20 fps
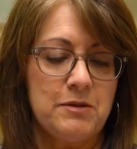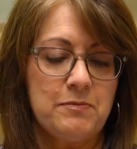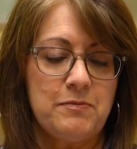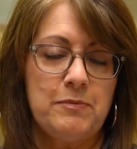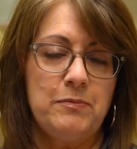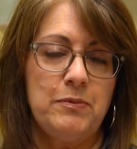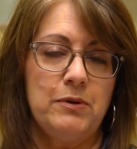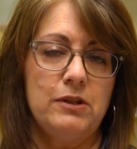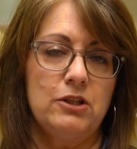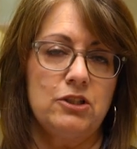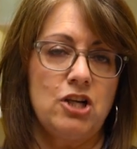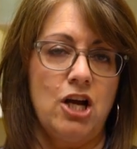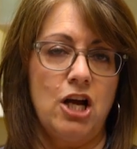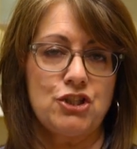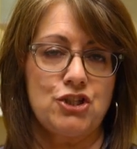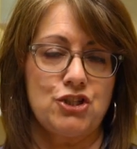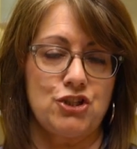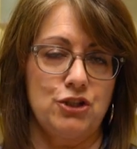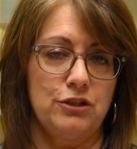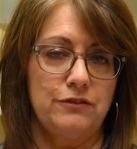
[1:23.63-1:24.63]
people are not
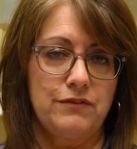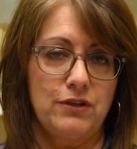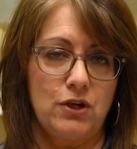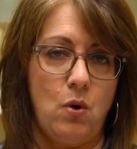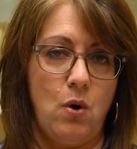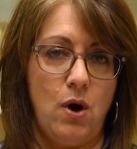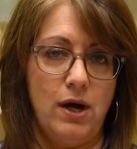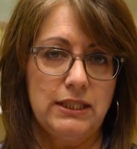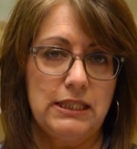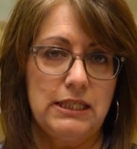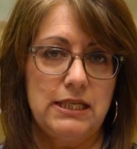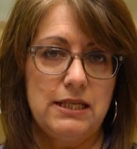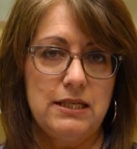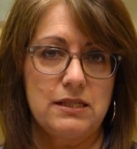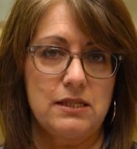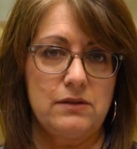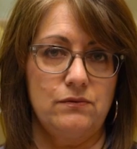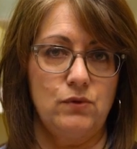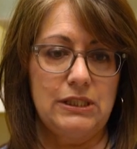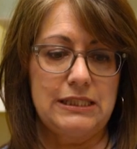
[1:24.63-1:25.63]
sure of the
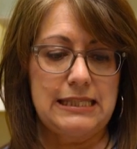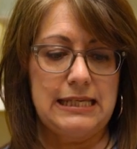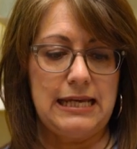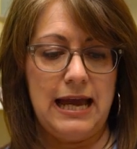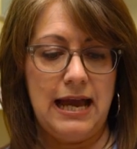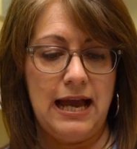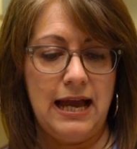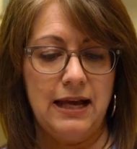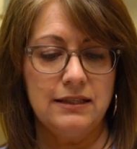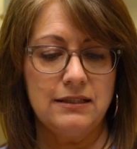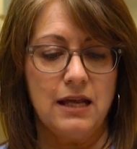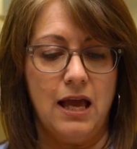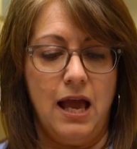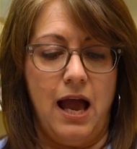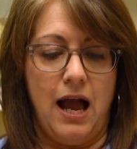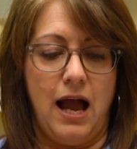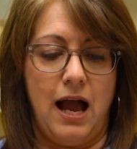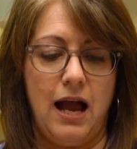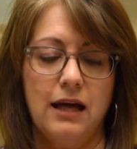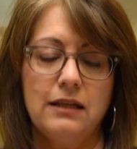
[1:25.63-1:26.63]
quantities of what to add.
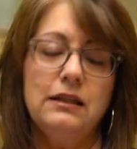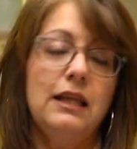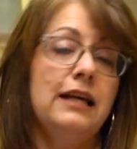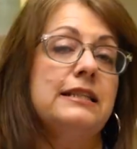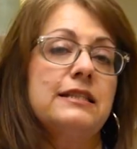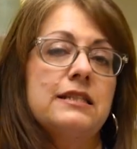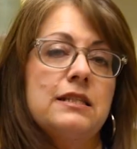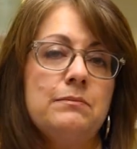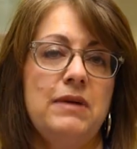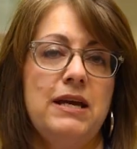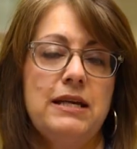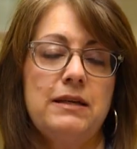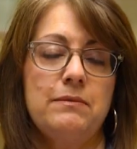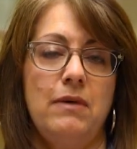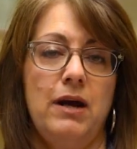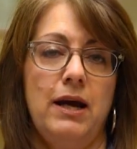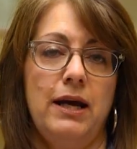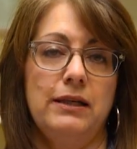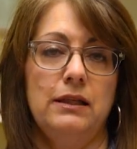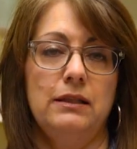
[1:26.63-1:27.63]
I like to make
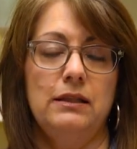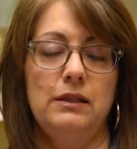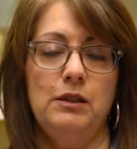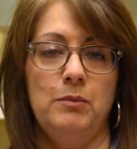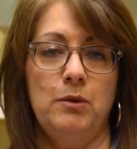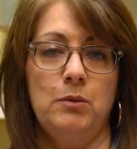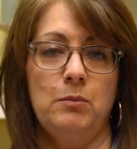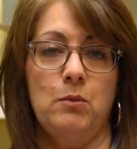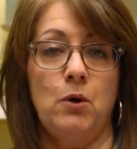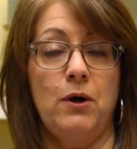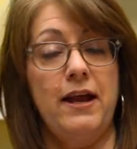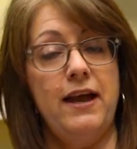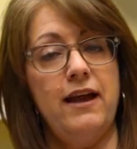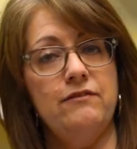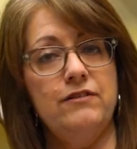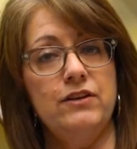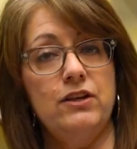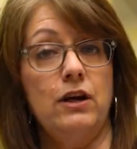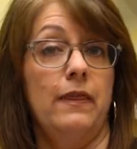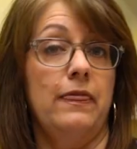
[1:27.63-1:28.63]
mine a little bit more
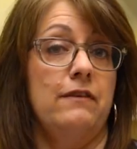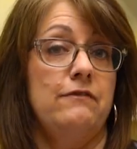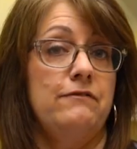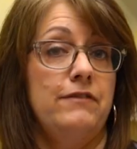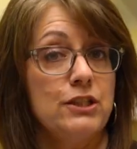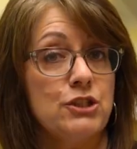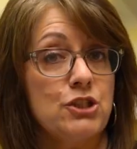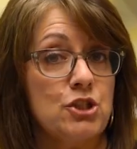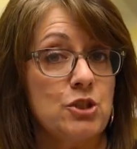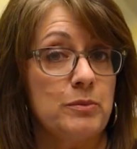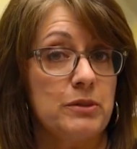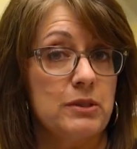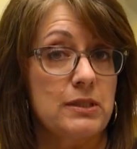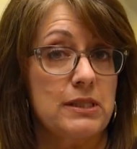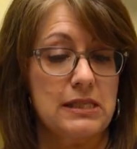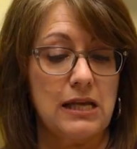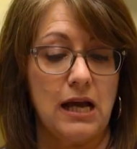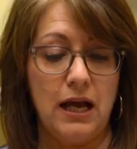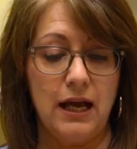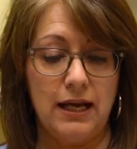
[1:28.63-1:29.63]
heavy on the vegetable
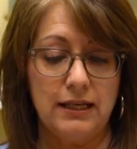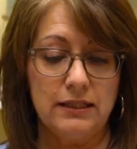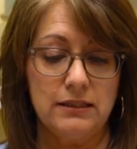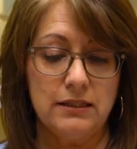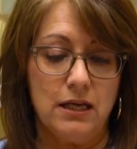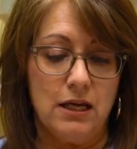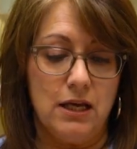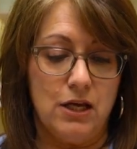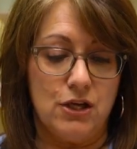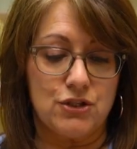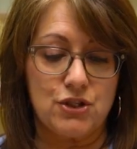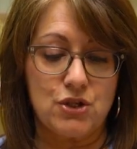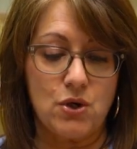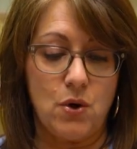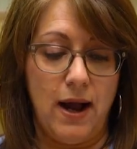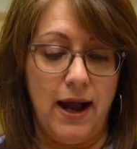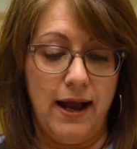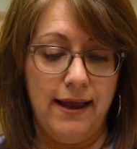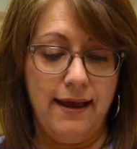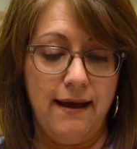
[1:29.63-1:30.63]
side. So
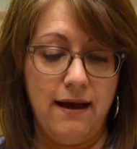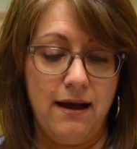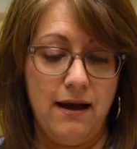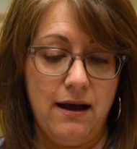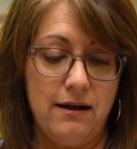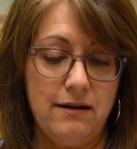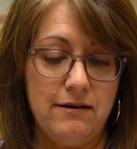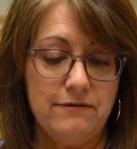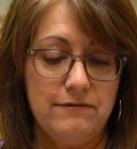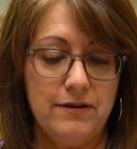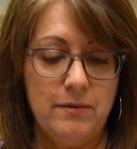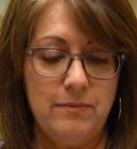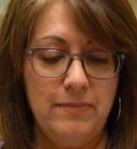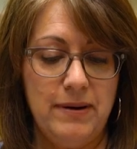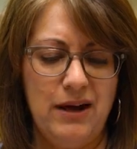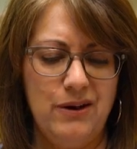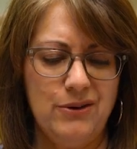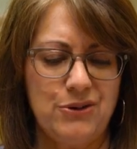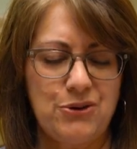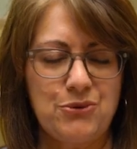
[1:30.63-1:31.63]
I have about